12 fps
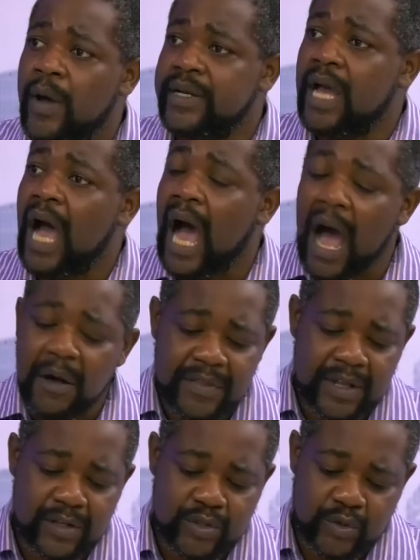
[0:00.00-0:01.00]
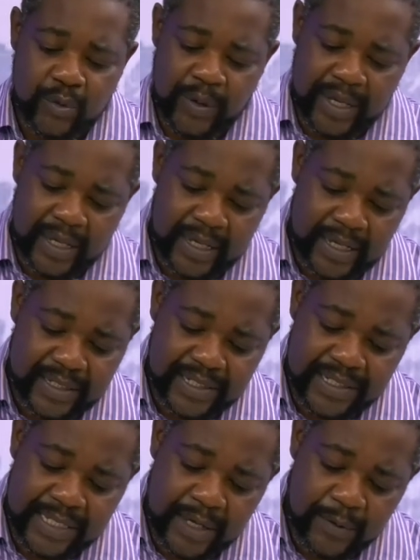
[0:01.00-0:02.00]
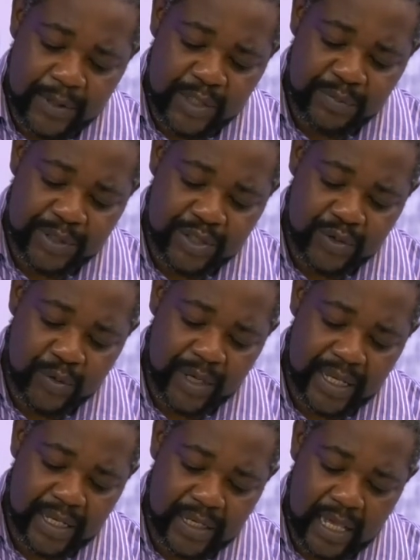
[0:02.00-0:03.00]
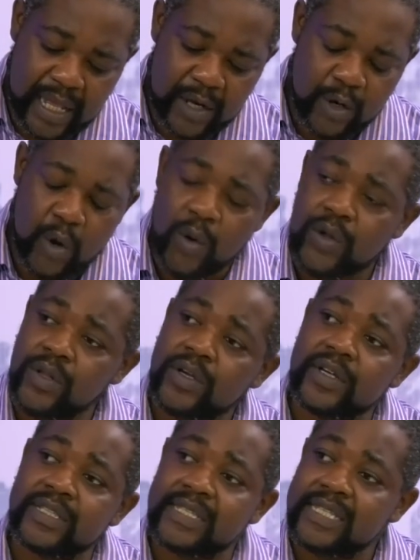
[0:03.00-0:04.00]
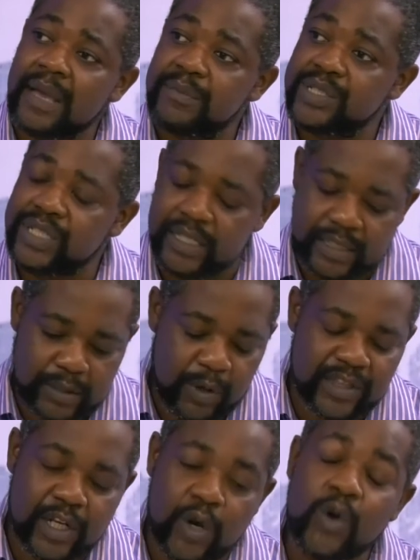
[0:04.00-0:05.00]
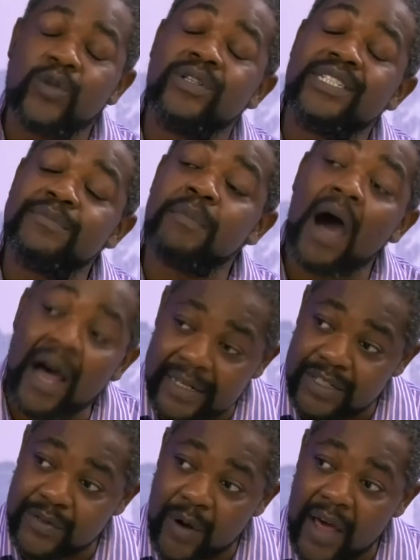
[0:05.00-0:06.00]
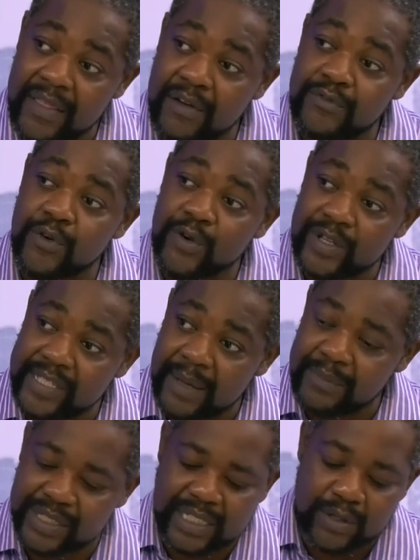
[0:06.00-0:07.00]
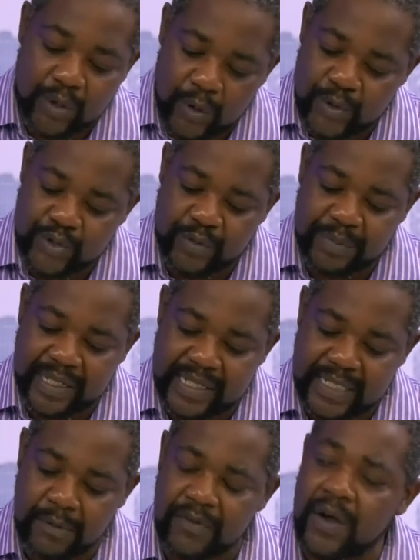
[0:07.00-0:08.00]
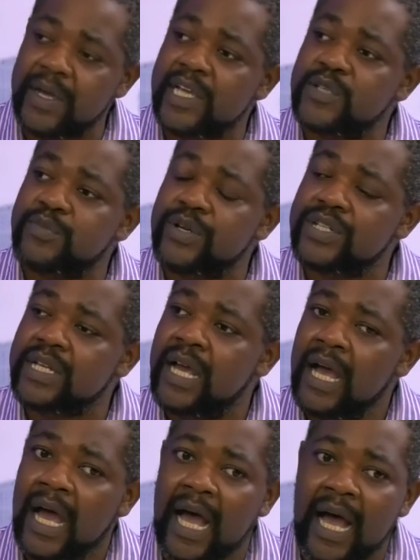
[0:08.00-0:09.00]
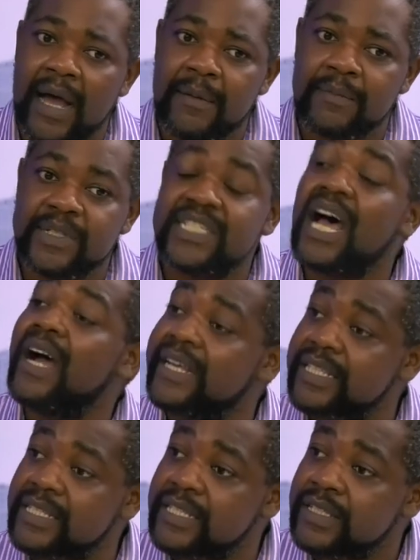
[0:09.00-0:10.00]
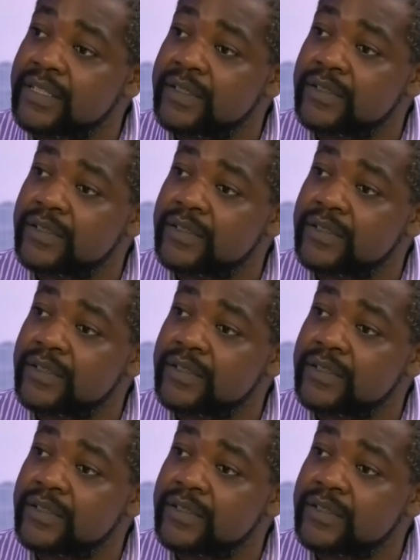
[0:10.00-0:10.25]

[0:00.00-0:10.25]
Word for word: Right. How then do we distinguish between uh, local consumption, well, yeah. the local demand rather for consumption, and yeah. also meeting some of our export um, targets?